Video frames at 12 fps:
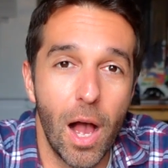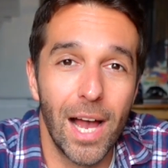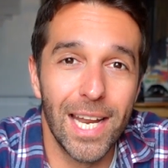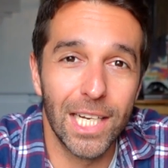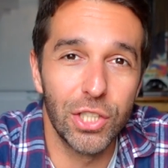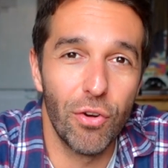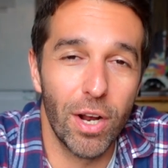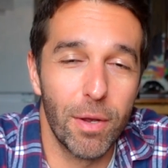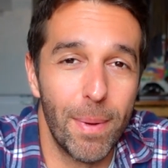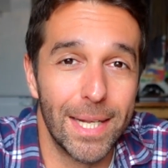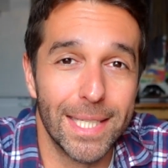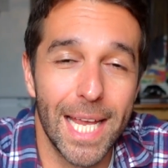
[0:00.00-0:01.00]
I'd actually
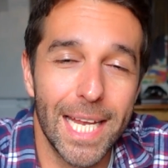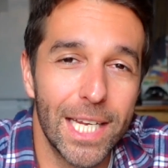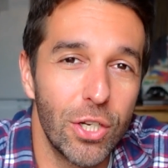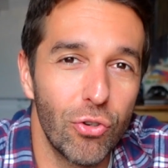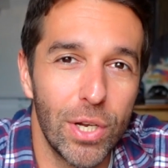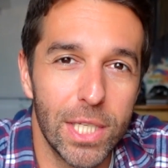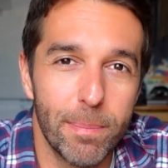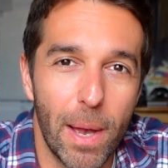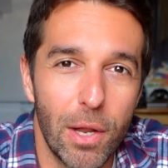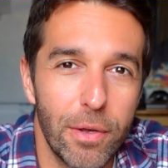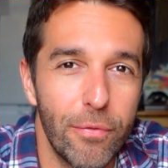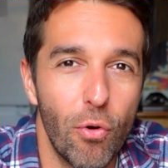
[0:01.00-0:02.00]
recommend taking a greens
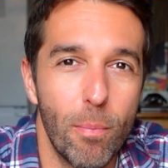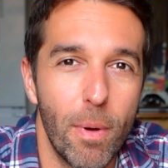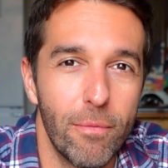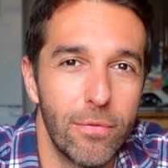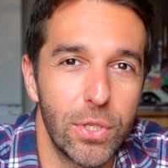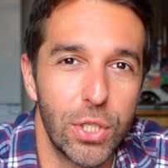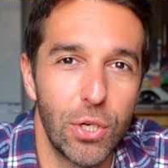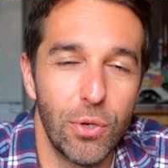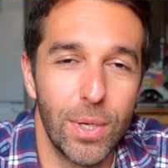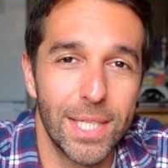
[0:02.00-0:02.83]
powder for a month or two